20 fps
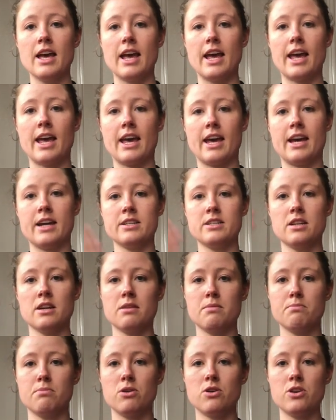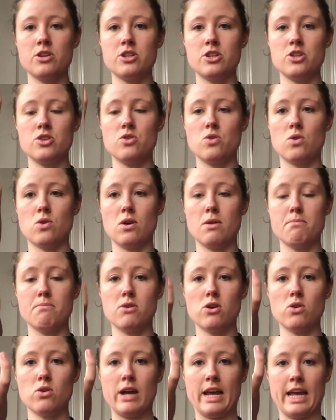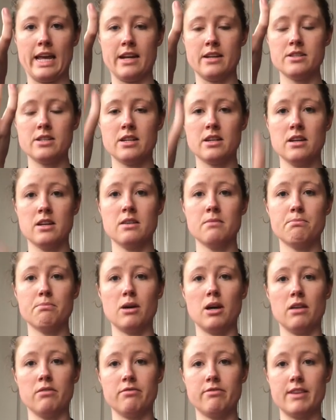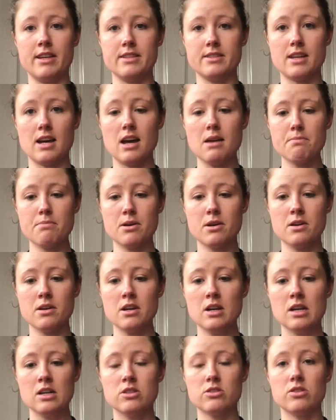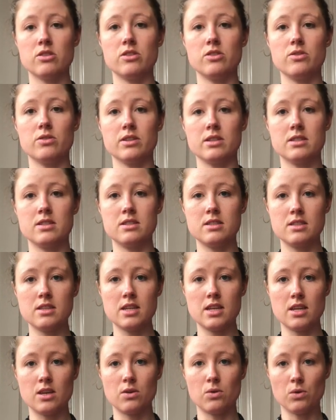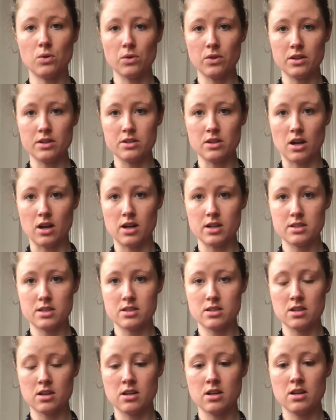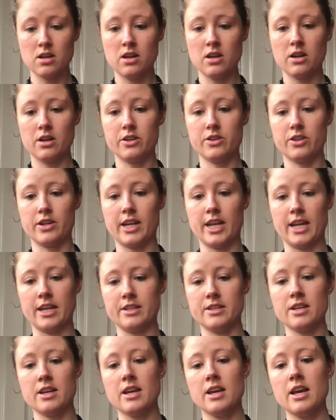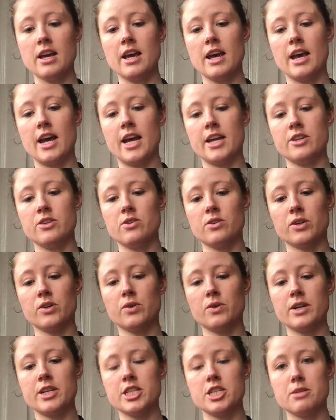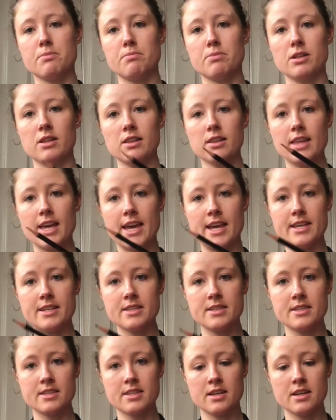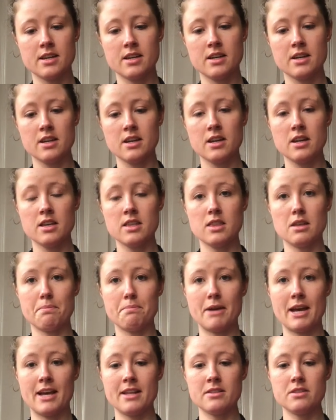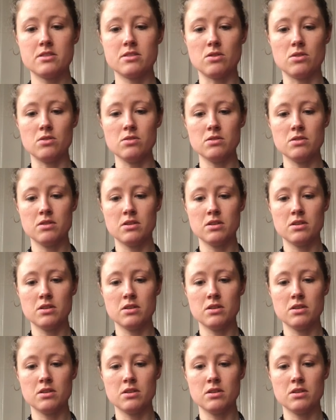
and put your bow hand palm face up so that you can see all the dots on your hand. And you're going to place the pencil